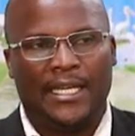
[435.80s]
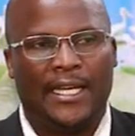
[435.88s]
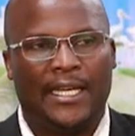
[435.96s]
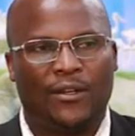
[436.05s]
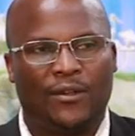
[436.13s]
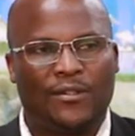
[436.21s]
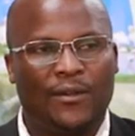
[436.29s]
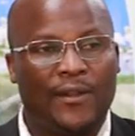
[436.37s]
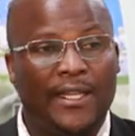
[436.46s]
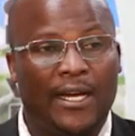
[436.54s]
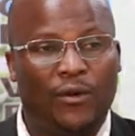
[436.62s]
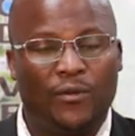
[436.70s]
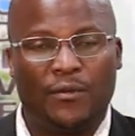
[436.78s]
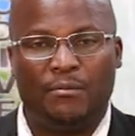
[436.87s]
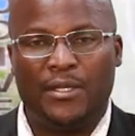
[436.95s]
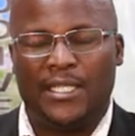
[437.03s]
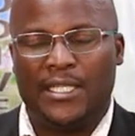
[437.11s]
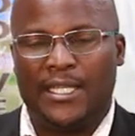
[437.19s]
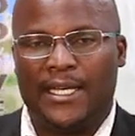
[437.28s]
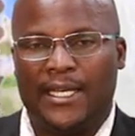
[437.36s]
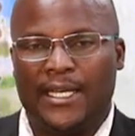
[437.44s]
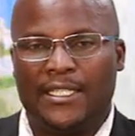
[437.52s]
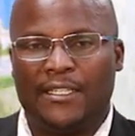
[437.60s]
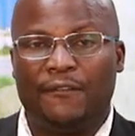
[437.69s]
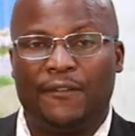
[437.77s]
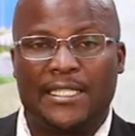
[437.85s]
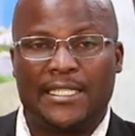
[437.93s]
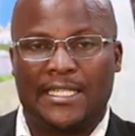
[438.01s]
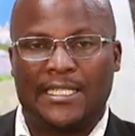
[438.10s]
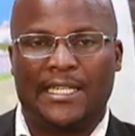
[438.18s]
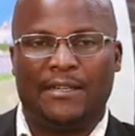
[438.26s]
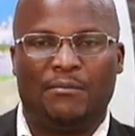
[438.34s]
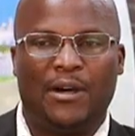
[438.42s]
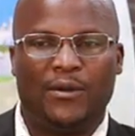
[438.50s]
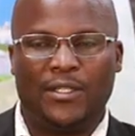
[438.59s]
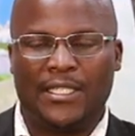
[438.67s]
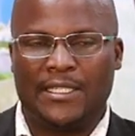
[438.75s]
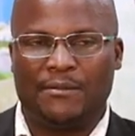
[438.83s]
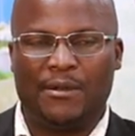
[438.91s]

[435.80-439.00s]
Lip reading: And also there could be differences in boundaries.